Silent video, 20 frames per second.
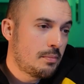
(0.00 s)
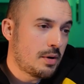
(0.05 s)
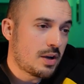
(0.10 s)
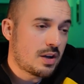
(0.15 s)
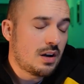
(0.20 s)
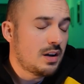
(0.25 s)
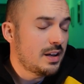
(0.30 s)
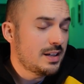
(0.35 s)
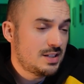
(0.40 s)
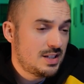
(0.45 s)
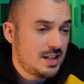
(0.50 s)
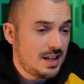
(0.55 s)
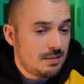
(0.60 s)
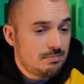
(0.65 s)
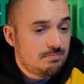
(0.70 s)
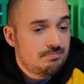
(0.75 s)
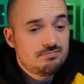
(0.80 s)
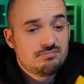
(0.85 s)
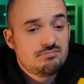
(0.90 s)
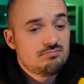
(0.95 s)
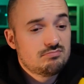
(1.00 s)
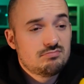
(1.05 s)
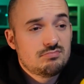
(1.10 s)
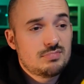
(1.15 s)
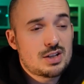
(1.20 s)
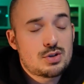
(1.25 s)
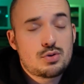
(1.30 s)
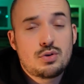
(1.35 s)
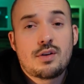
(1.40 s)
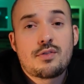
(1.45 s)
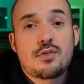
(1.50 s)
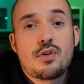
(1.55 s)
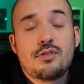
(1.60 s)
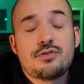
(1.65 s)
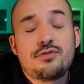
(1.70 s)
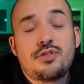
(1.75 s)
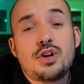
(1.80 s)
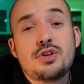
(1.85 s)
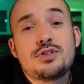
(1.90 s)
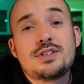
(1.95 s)
But guys, yeah, that's all I've got
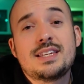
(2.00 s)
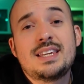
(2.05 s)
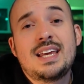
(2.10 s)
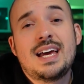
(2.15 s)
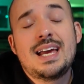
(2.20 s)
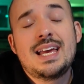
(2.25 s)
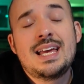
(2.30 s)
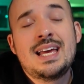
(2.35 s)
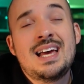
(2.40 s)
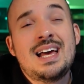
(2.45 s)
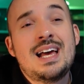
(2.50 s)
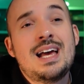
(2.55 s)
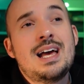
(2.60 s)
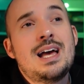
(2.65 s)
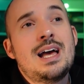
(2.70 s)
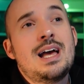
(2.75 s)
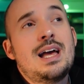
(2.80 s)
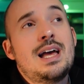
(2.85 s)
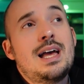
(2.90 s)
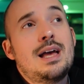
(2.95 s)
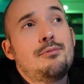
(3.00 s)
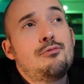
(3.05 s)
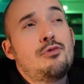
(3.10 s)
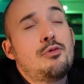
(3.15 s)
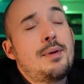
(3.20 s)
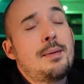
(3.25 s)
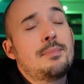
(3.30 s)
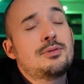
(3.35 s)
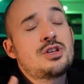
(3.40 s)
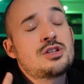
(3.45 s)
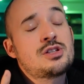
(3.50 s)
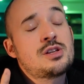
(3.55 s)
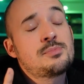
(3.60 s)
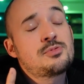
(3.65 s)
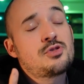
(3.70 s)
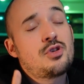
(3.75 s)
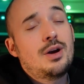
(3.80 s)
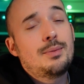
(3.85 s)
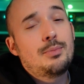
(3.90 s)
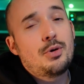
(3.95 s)
for you today. Remember to
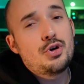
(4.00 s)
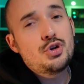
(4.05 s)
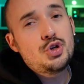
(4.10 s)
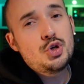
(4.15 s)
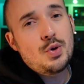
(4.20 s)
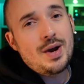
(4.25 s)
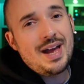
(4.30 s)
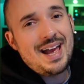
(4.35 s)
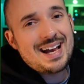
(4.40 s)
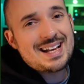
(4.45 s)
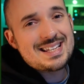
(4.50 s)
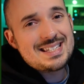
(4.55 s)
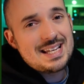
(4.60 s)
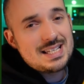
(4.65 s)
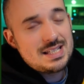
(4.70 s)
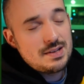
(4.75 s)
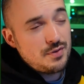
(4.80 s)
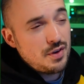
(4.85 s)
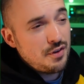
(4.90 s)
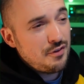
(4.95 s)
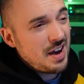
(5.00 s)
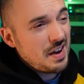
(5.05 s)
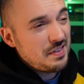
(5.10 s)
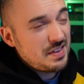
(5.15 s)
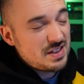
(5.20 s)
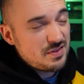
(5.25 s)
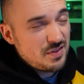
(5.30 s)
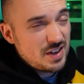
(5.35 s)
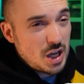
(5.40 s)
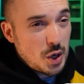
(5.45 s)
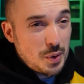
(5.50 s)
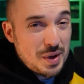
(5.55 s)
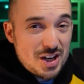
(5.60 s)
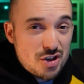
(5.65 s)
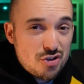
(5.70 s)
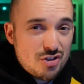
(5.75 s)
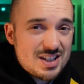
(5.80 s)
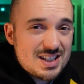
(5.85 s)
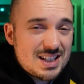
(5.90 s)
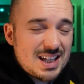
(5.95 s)
subscribe on your exits if you found this video
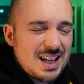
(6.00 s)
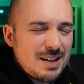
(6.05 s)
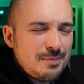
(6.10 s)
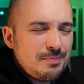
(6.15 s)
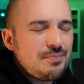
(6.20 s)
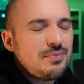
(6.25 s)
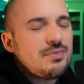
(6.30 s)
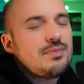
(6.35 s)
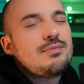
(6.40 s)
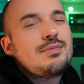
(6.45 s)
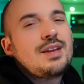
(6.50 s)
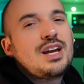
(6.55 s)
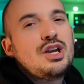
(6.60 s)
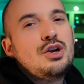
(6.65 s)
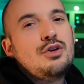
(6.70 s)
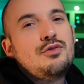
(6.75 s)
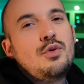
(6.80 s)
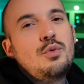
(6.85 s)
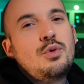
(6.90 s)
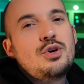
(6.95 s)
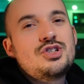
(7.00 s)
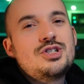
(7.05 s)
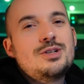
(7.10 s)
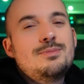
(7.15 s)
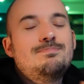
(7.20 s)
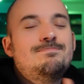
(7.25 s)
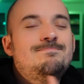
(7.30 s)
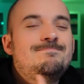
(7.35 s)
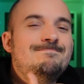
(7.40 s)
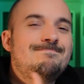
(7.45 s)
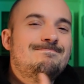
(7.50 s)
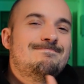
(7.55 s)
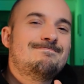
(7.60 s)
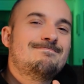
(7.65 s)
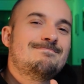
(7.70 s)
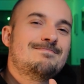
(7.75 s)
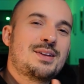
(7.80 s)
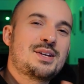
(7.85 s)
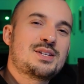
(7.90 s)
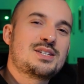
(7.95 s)
interesting. Thank you for watching.
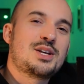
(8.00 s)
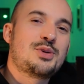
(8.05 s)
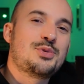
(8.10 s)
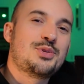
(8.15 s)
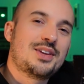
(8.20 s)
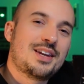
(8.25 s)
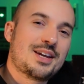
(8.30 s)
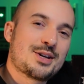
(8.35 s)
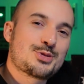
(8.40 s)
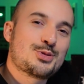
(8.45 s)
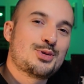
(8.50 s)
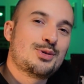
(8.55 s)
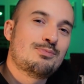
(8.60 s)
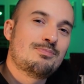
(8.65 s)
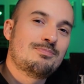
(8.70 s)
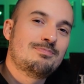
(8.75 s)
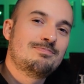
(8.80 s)
See you in the next one.